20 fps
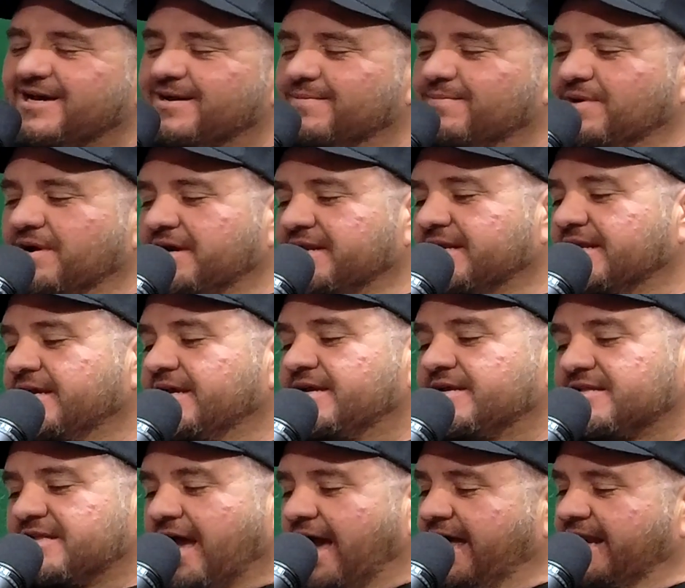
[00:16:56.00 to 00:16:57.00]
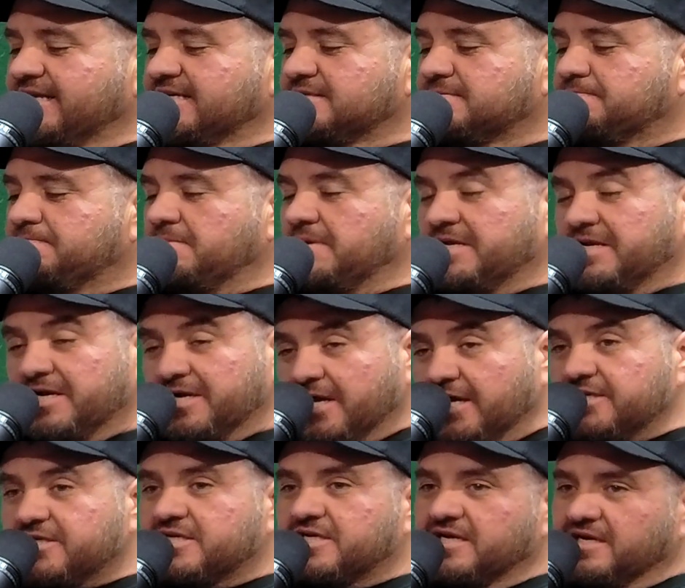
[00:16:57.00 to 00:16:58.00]
But that is, in a
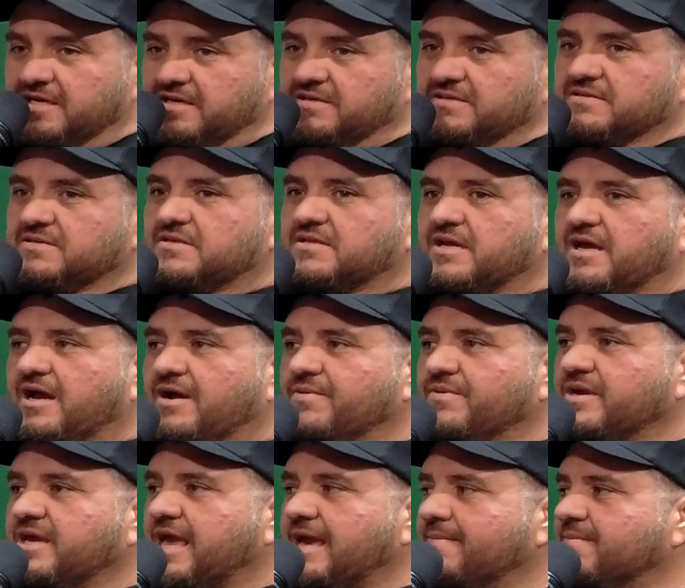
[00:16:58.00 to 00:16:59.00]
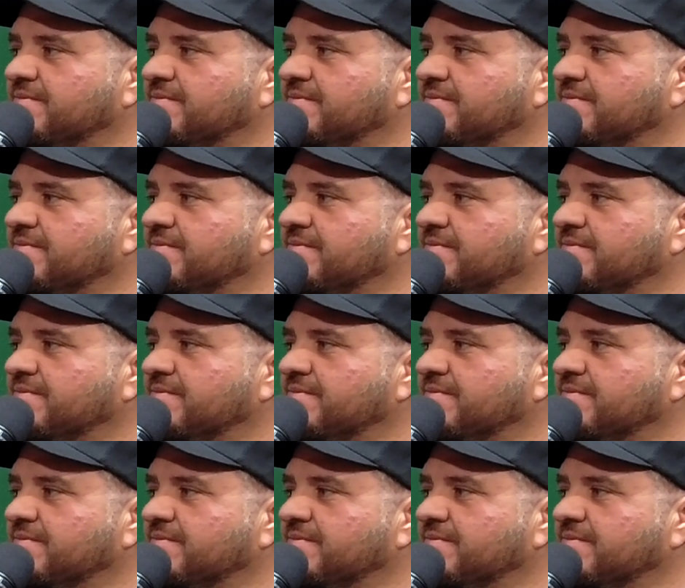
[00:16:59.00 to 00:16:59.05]
nutshell, how we came.